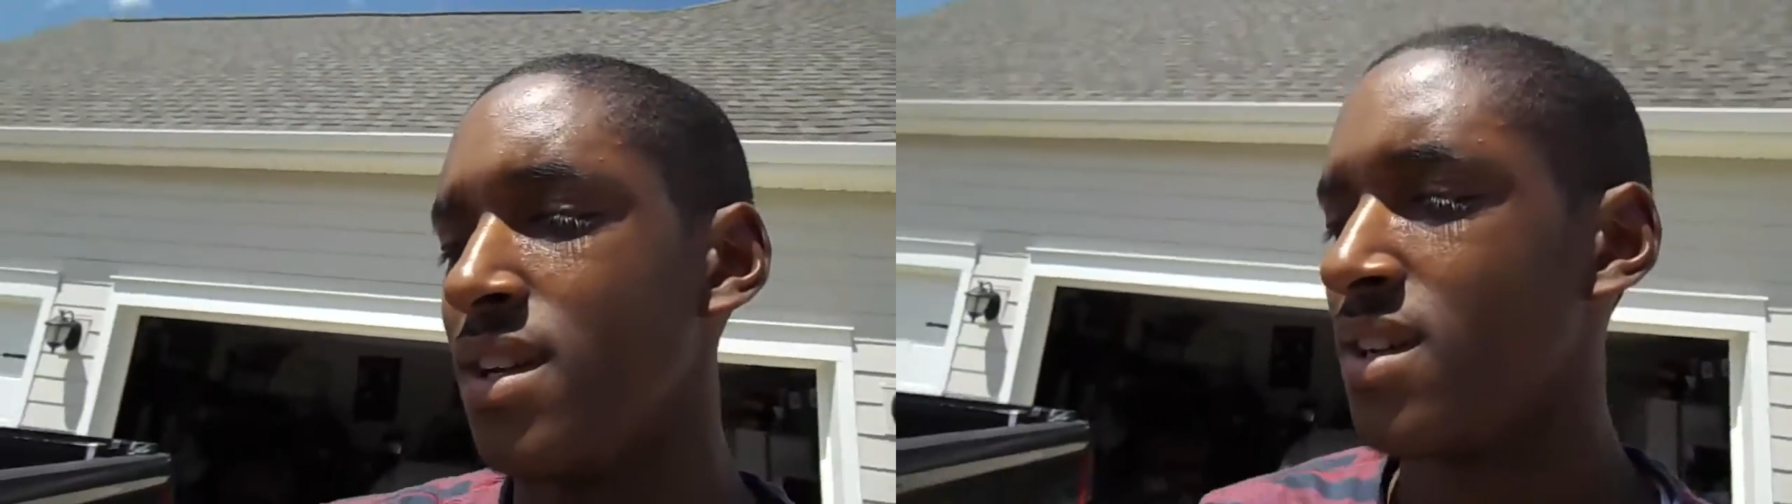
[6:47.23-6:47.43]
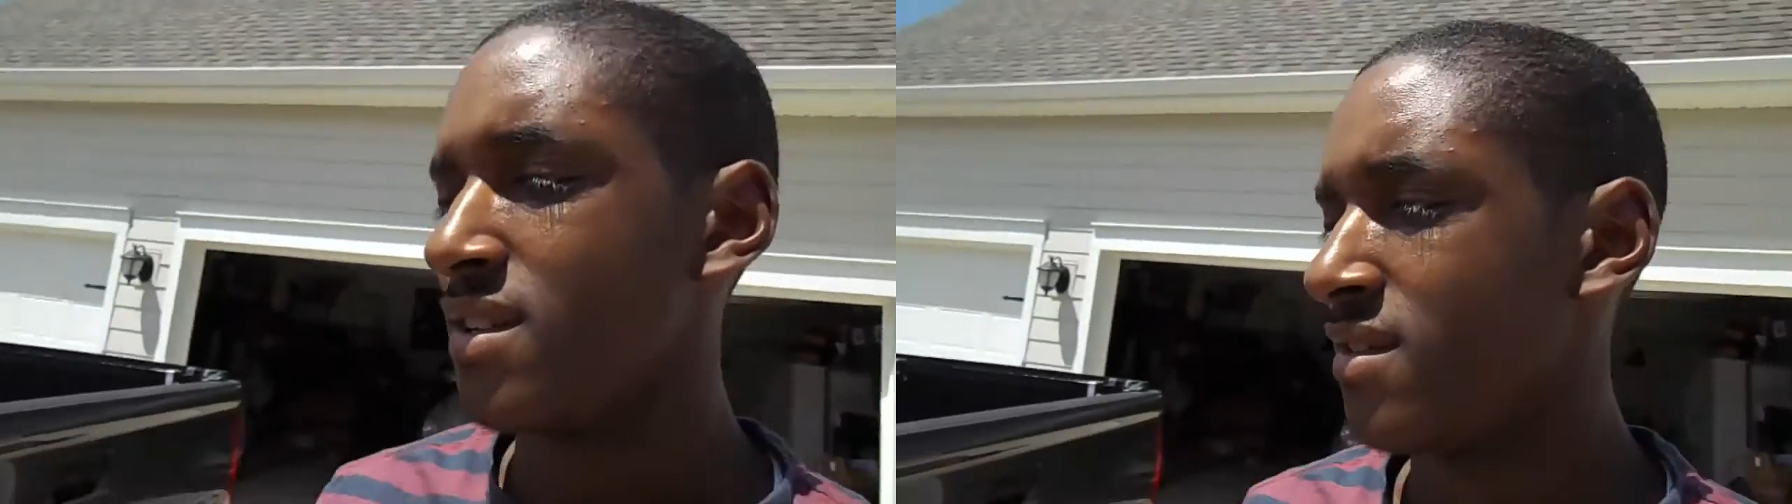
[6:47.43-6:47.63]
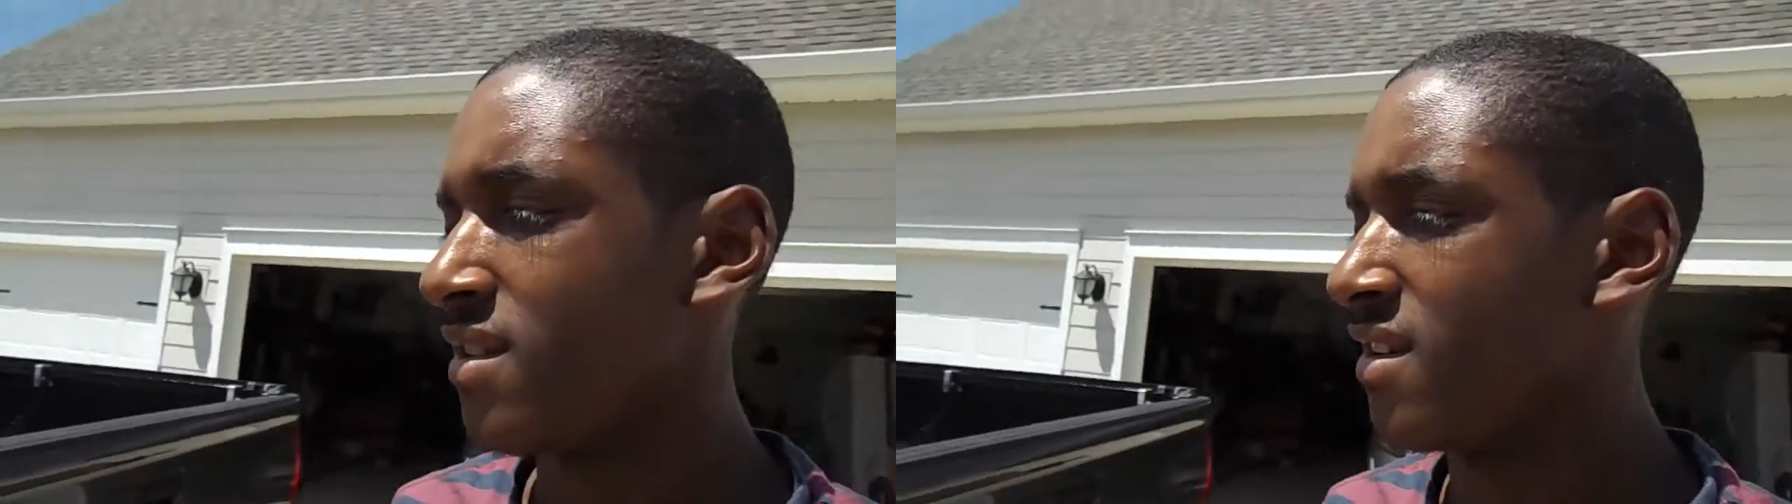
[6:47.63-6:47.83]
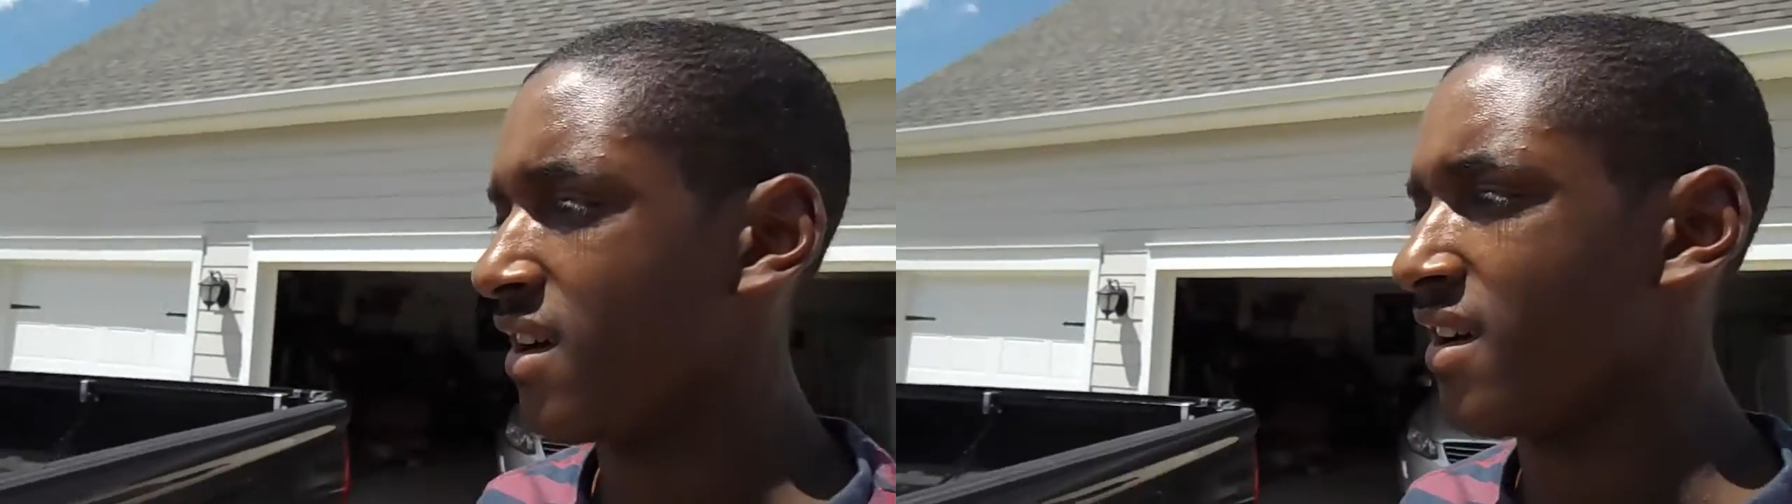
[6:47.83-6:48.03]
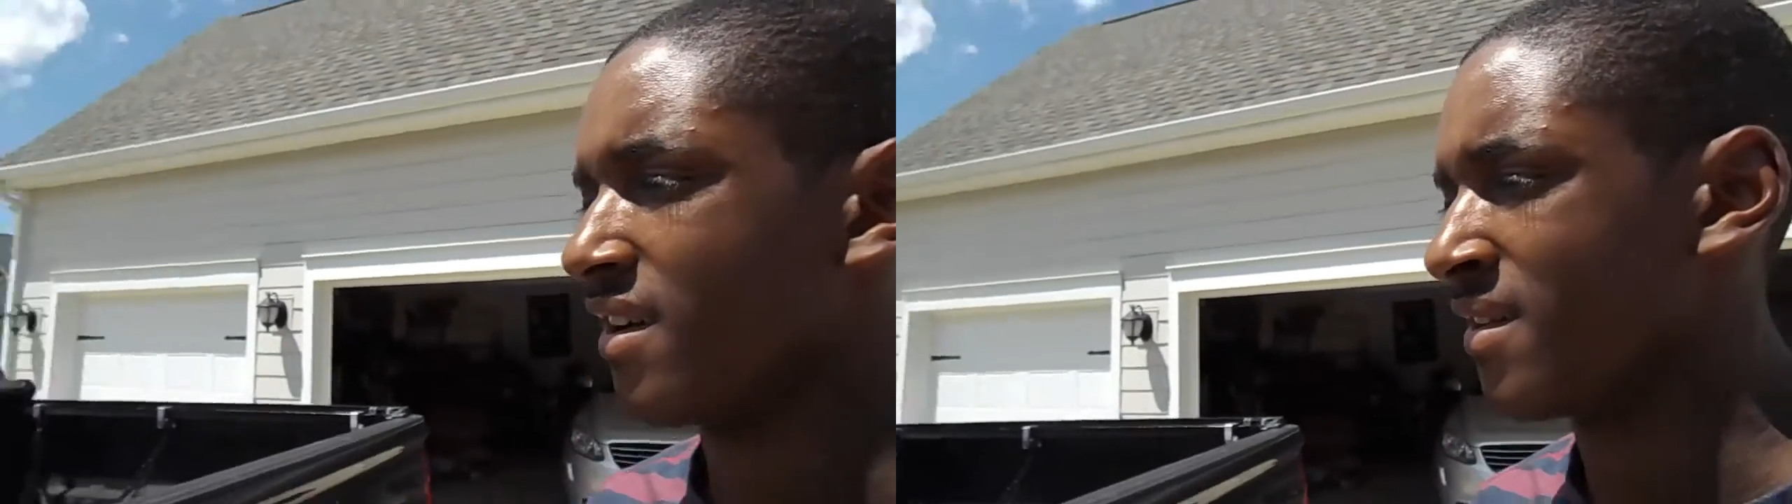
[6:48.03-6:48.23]
good.
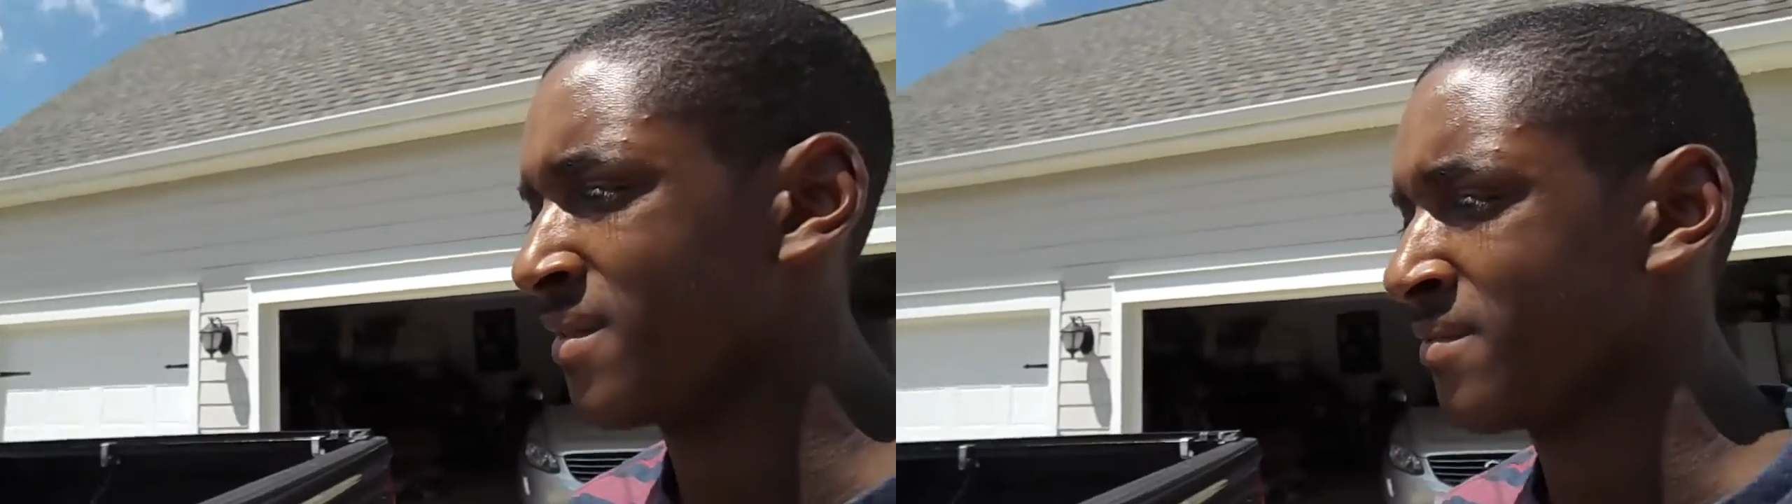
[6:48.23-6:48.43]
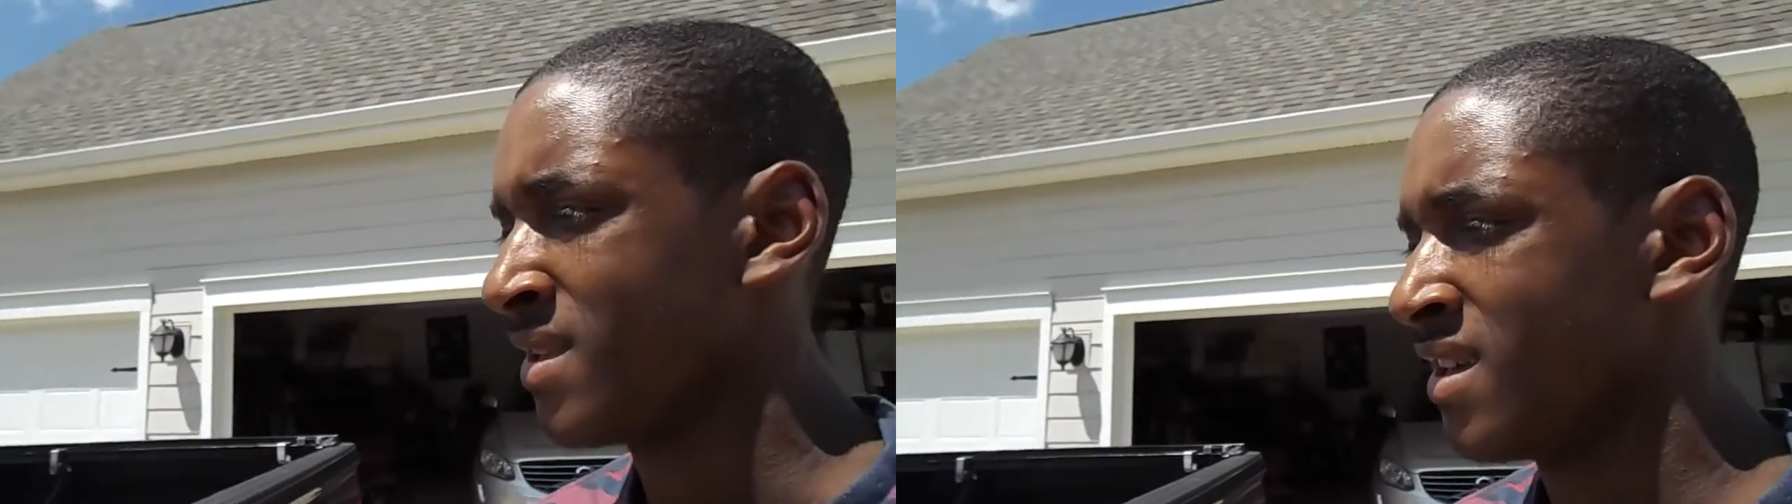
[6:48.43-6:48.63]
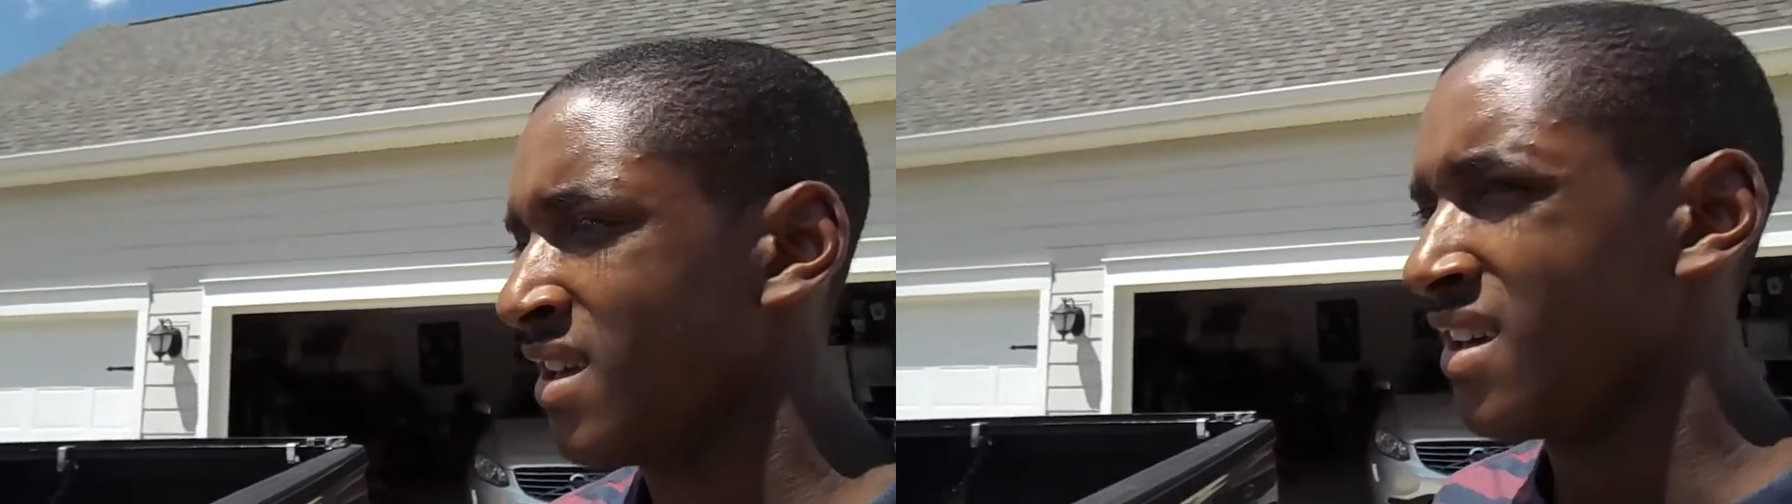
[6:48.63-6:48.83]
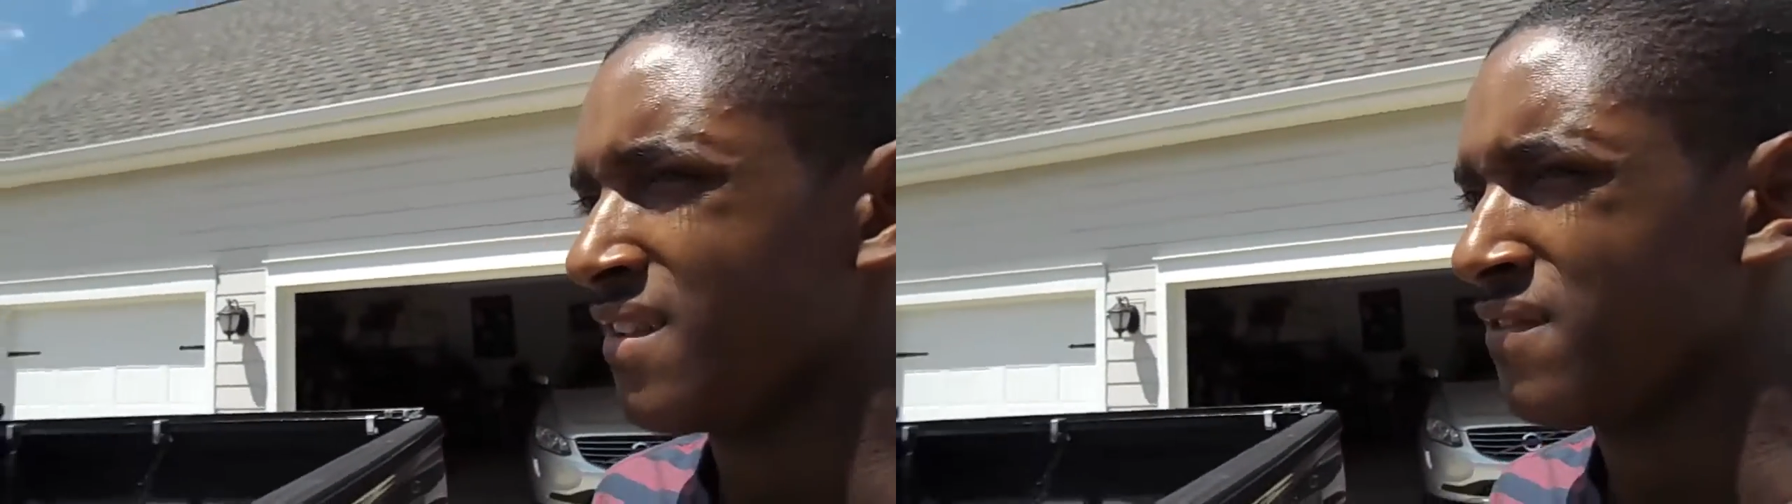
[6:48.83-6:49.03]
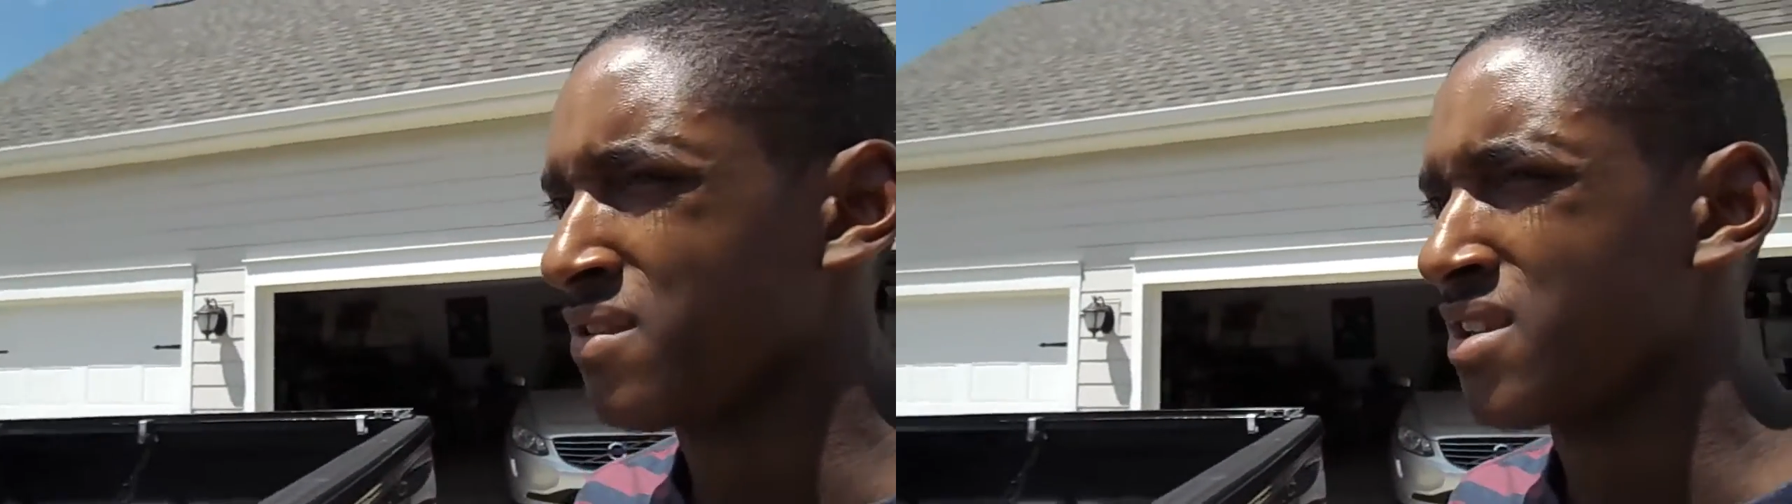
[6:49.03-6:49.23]

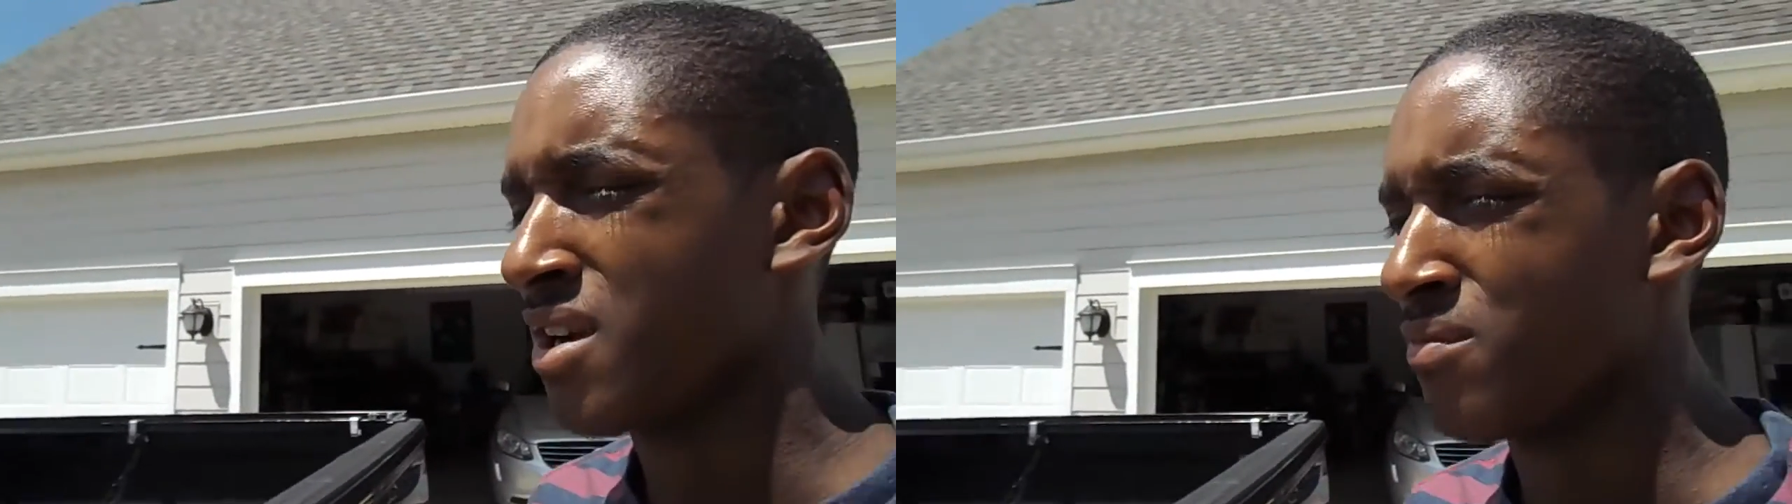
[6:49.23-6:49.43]
Feels like